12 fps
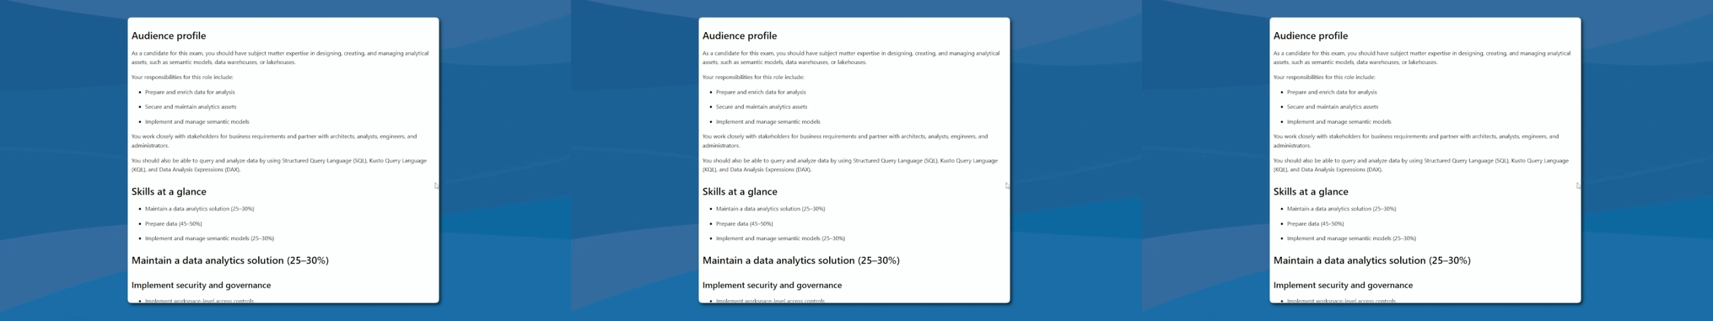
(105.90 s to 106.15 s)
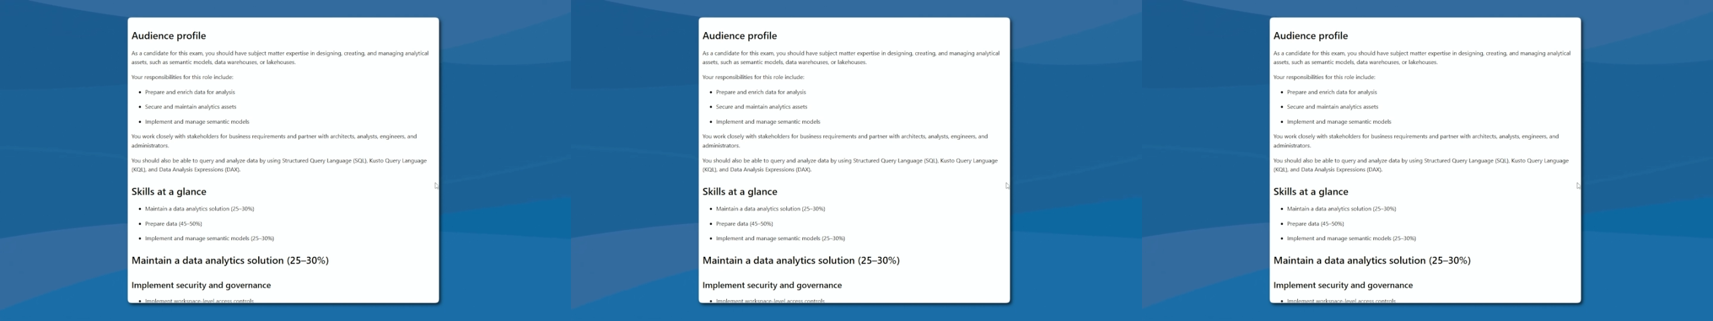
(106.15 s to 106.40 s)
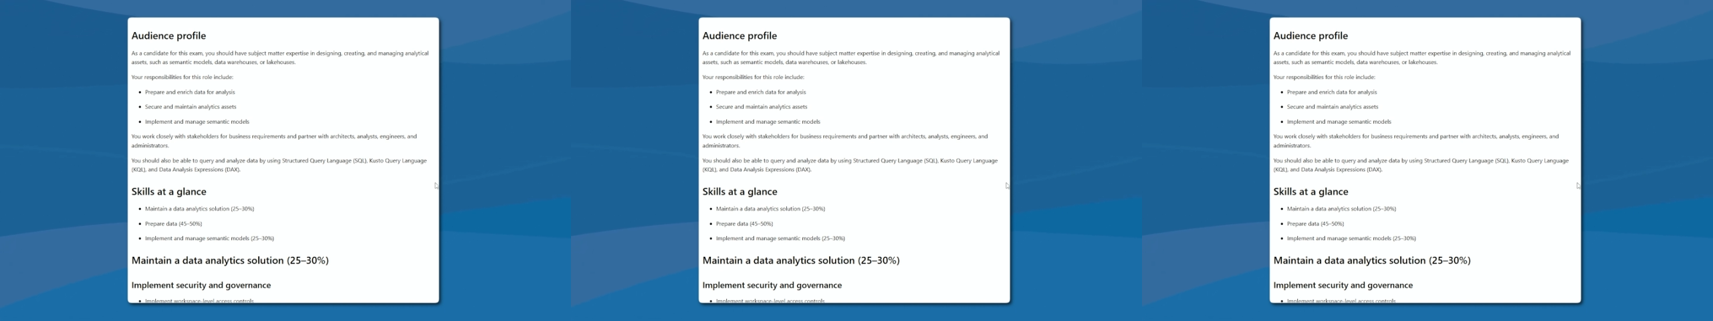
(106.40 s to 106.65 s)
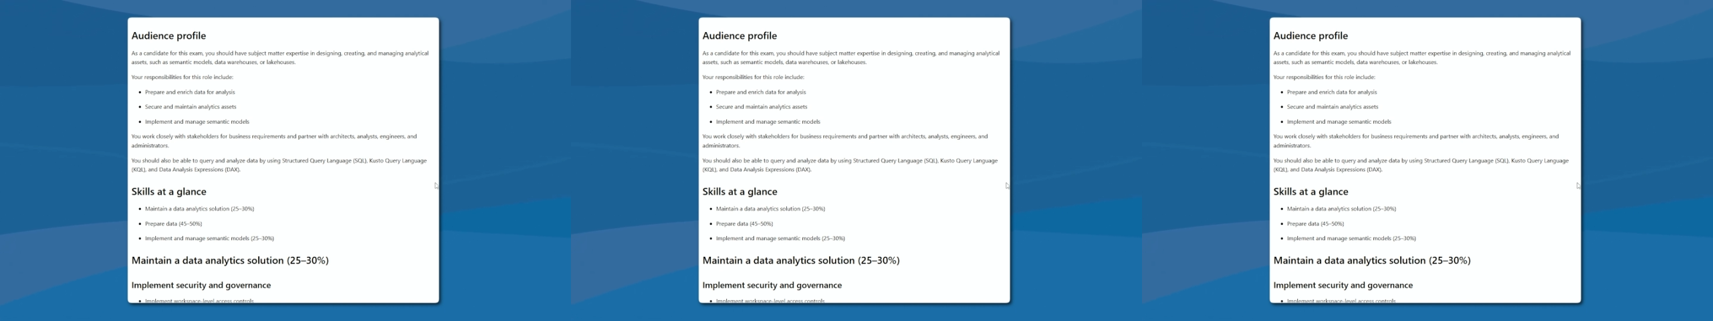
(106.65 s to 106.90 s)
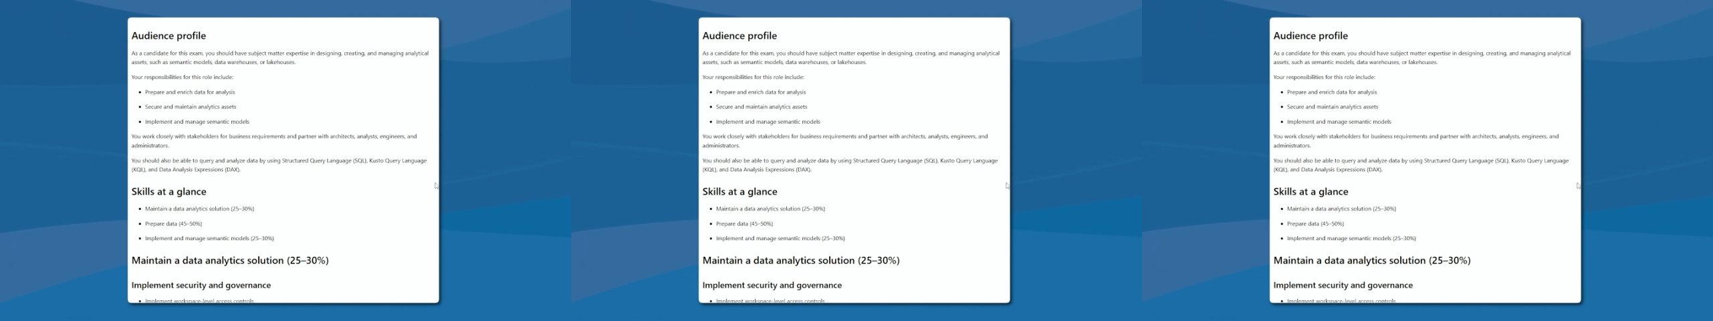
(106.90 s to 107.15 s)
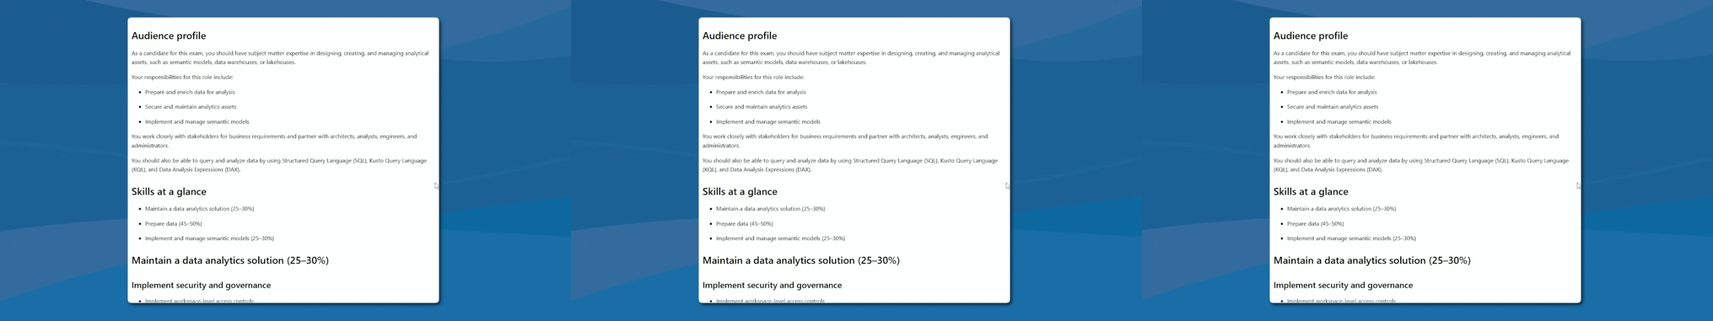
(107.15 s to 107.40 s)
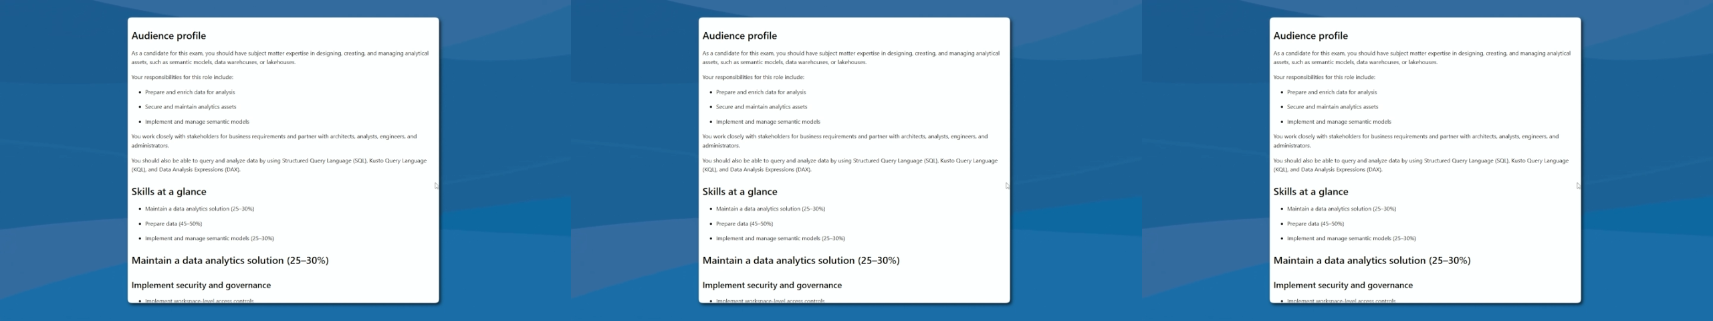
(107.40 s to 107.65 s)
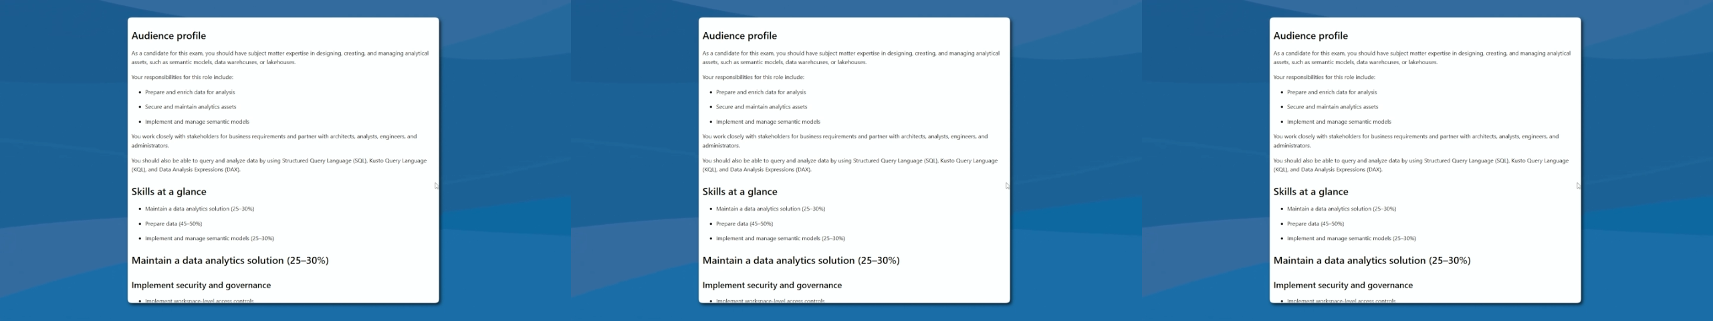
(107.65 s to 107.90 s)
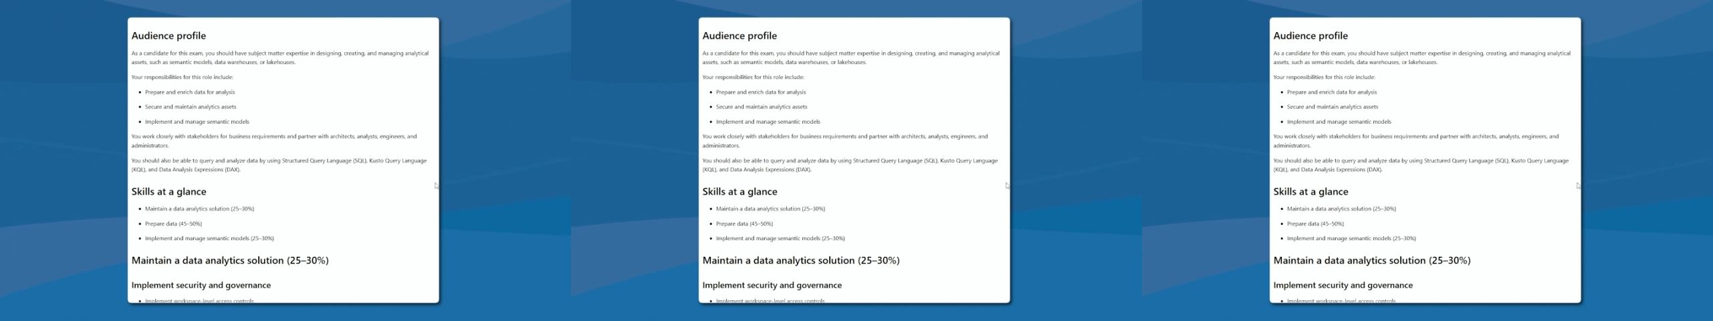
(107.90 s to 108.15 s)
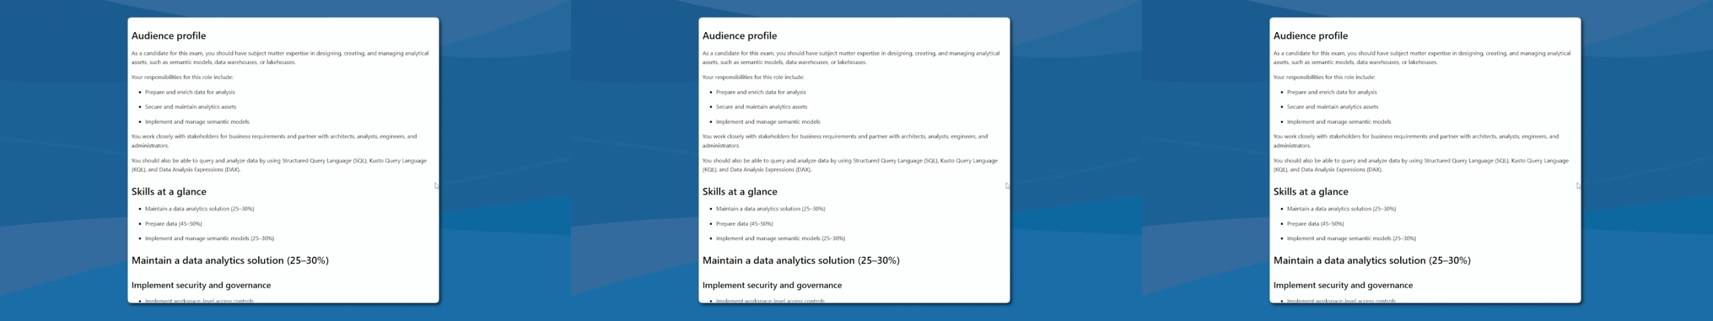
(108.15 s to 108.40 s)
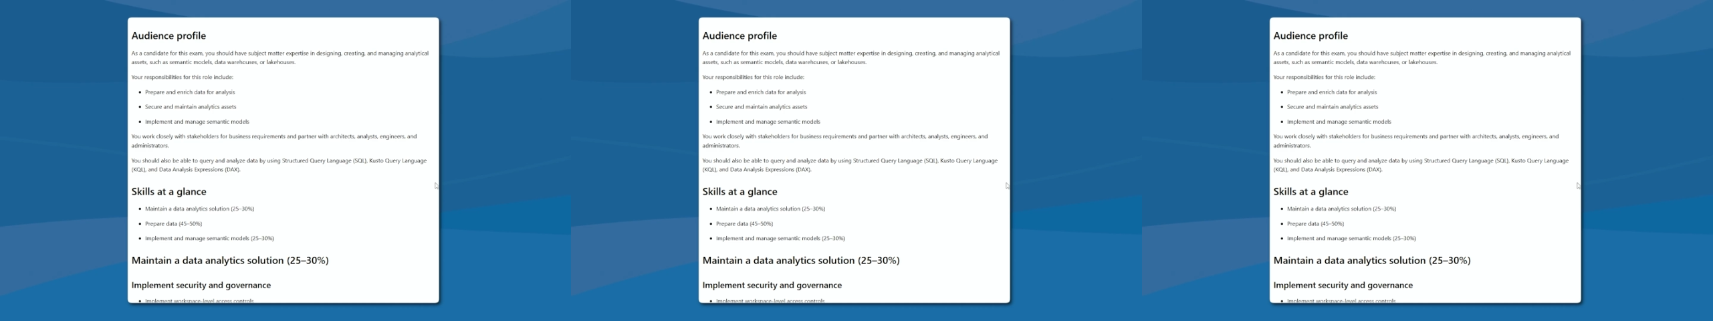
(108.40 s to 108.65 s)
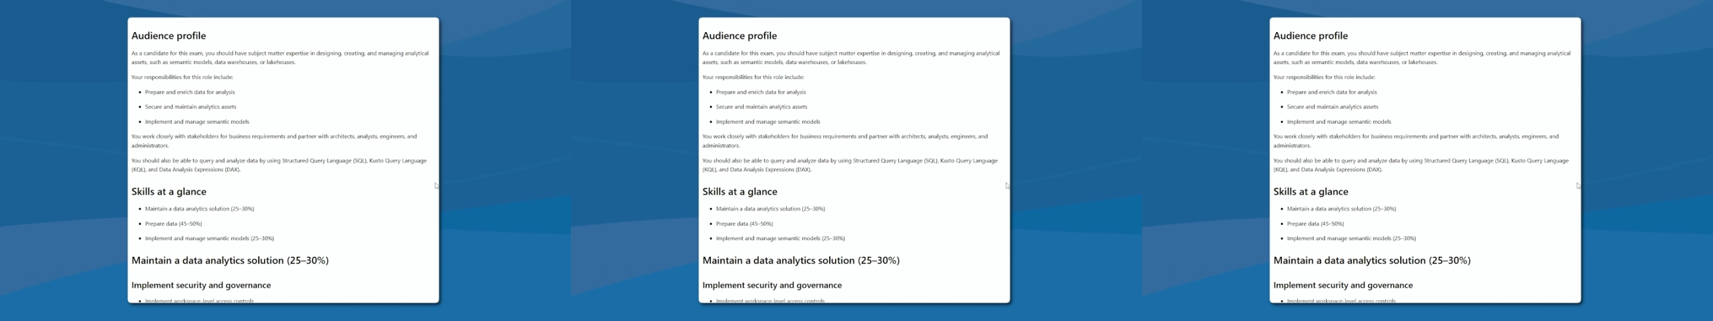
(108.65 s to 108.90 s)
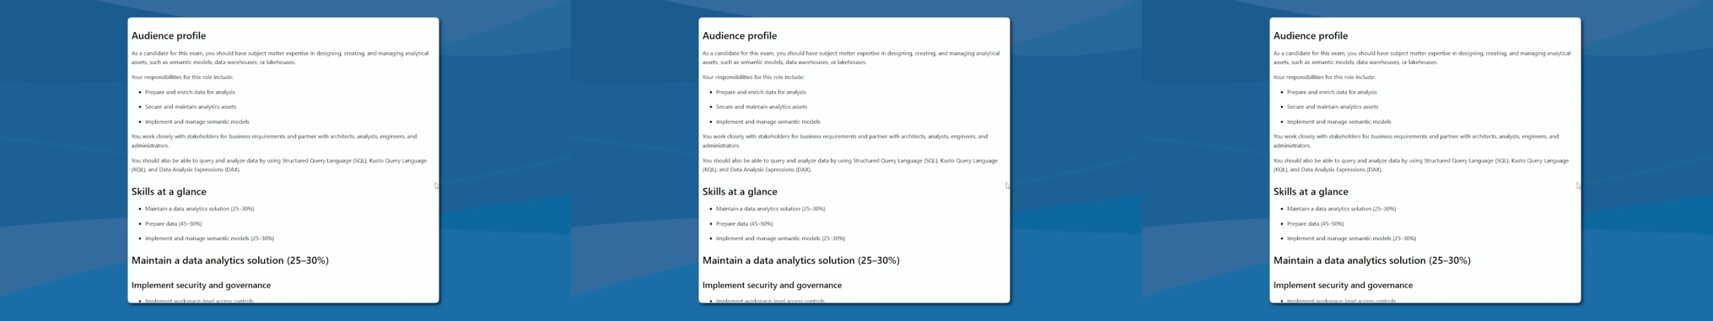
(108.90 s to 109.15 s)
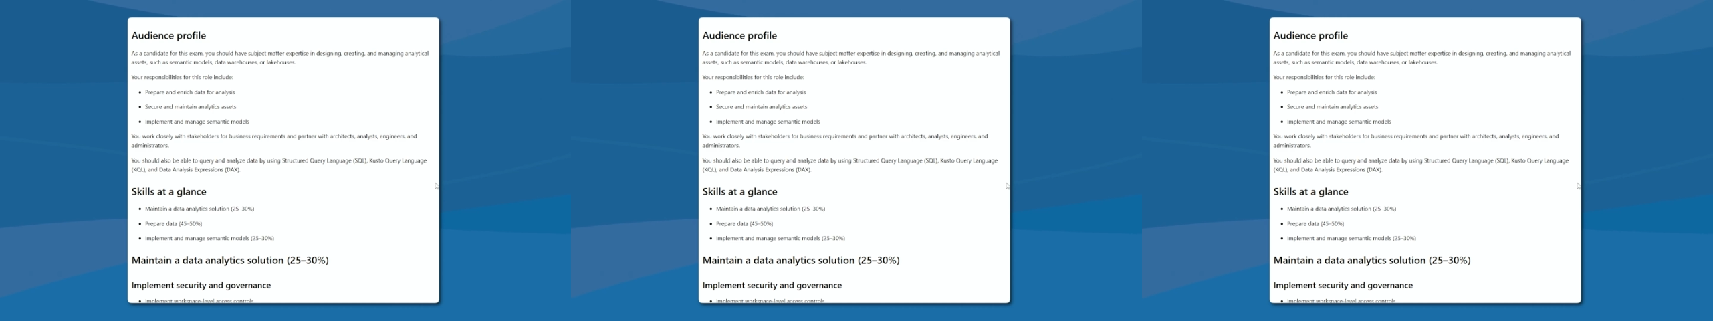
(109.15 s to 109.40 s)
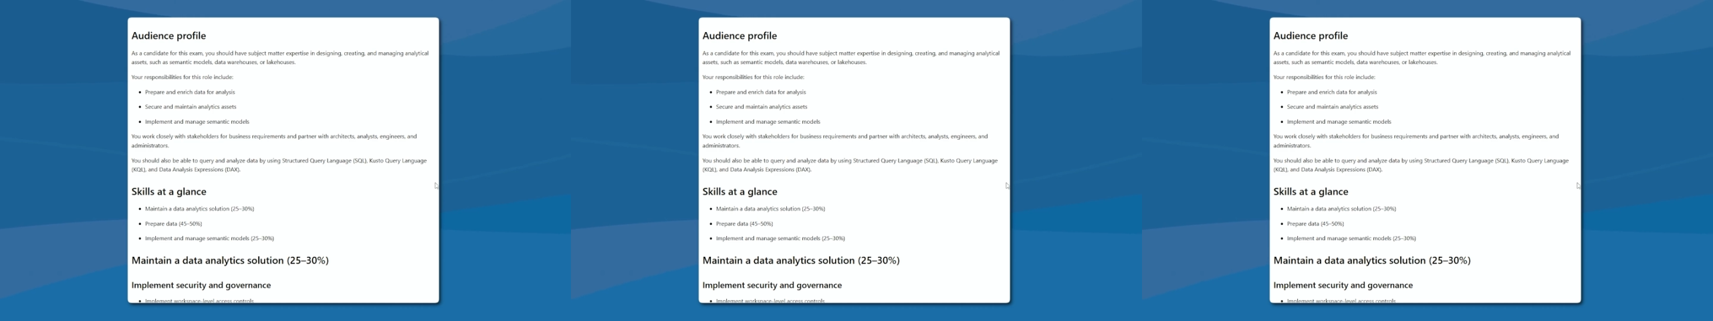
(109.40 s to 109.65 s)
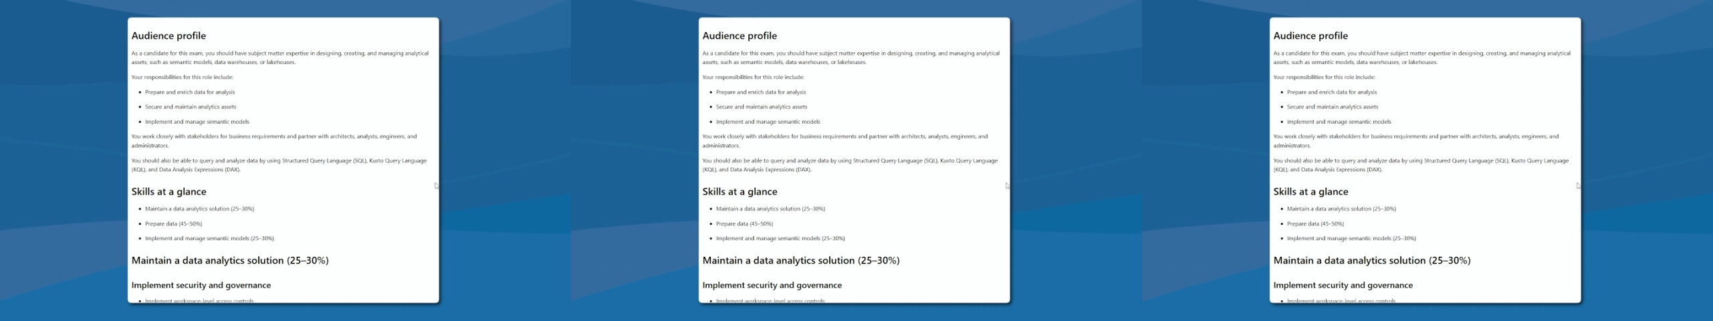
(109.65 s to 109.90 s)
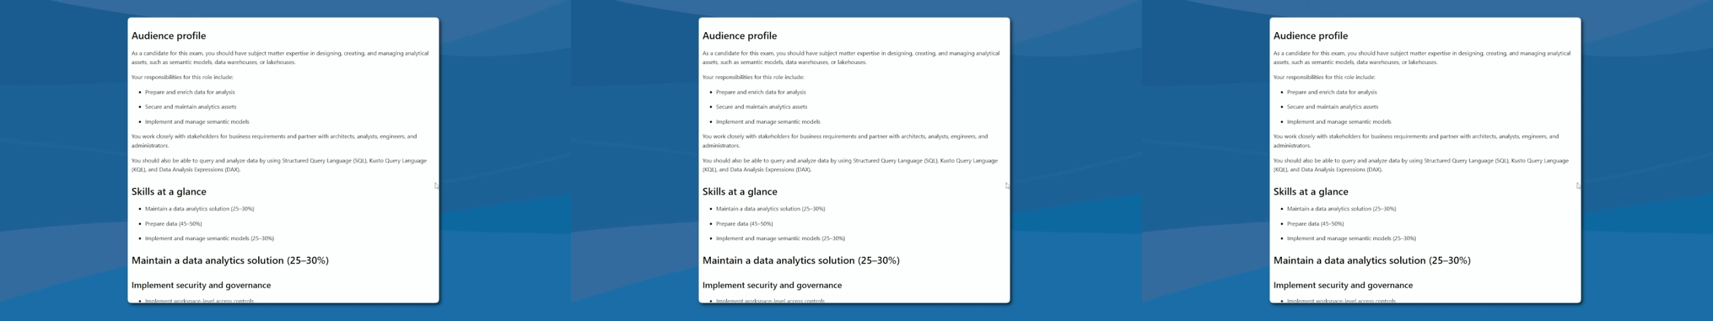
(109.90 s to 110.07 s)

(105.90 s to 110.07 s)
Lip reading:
Nobody's mouth can be seen.